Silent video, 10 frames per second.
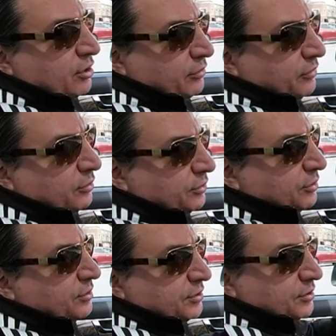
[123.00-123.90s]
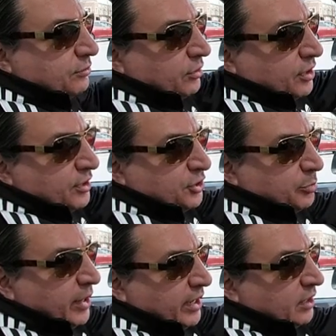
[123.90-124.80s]
air filters, 1 on each
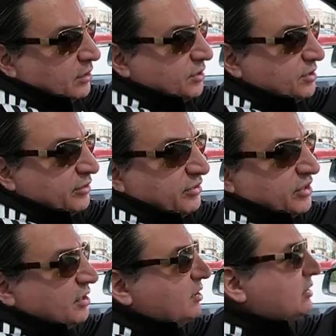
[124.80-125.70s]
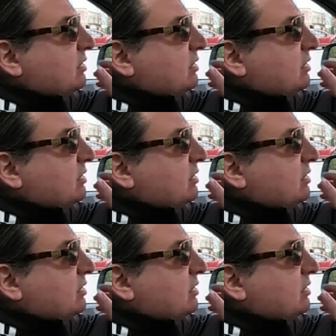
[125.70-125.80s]
bank because it's a V,